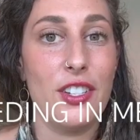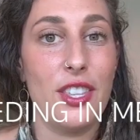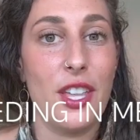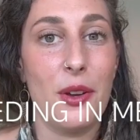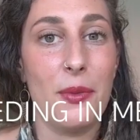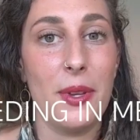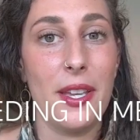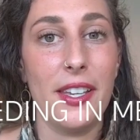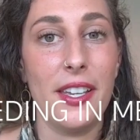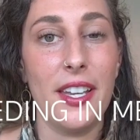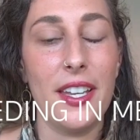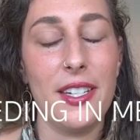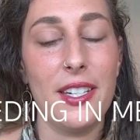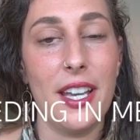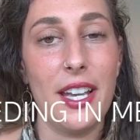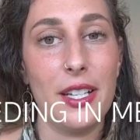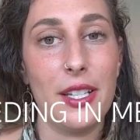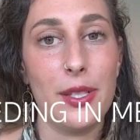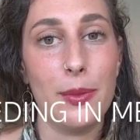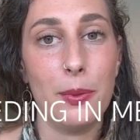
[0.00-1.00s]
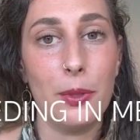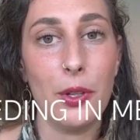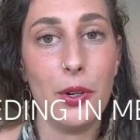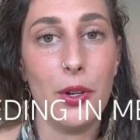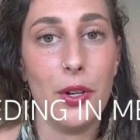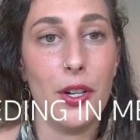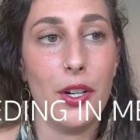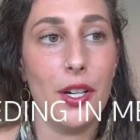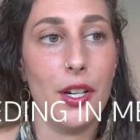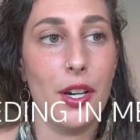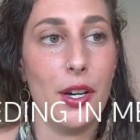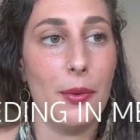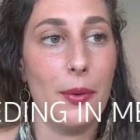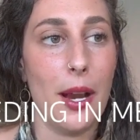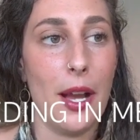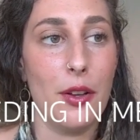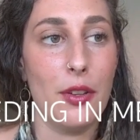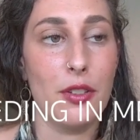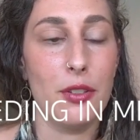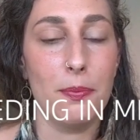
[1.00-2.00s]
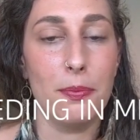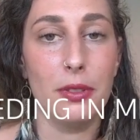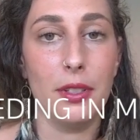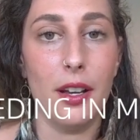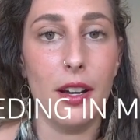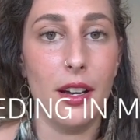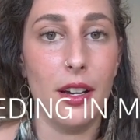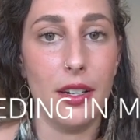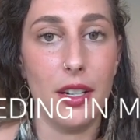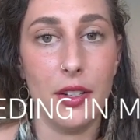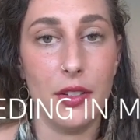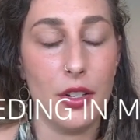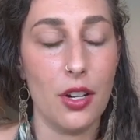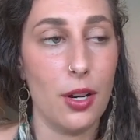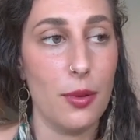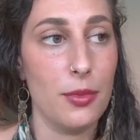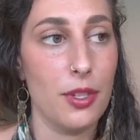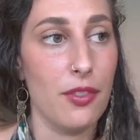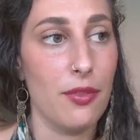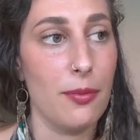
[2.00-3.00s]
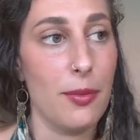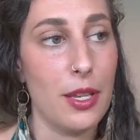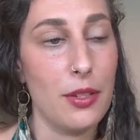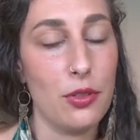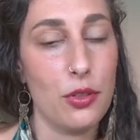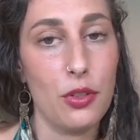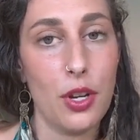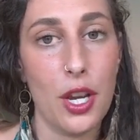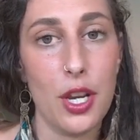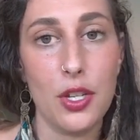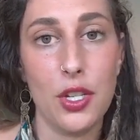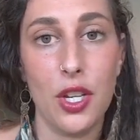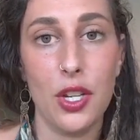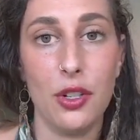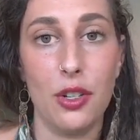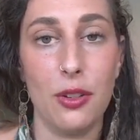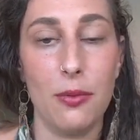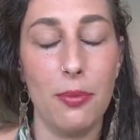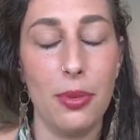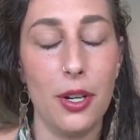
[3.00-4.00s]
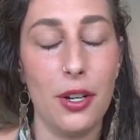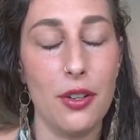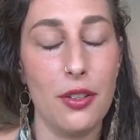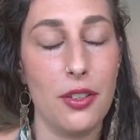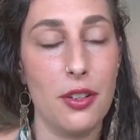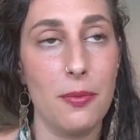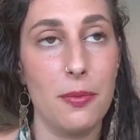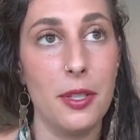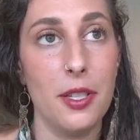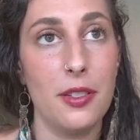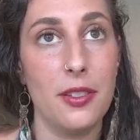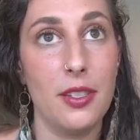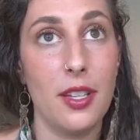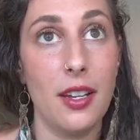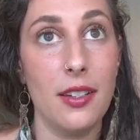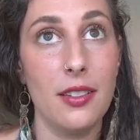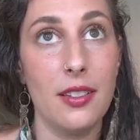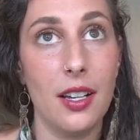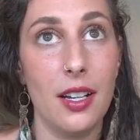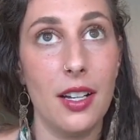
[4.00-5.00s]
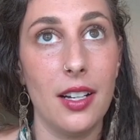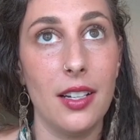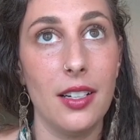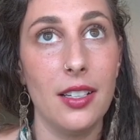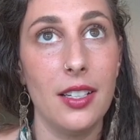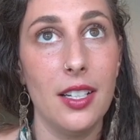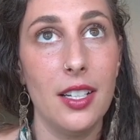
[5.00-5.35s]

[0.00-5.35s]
that we can explore around blood in terms of menstruation or birth or placenta,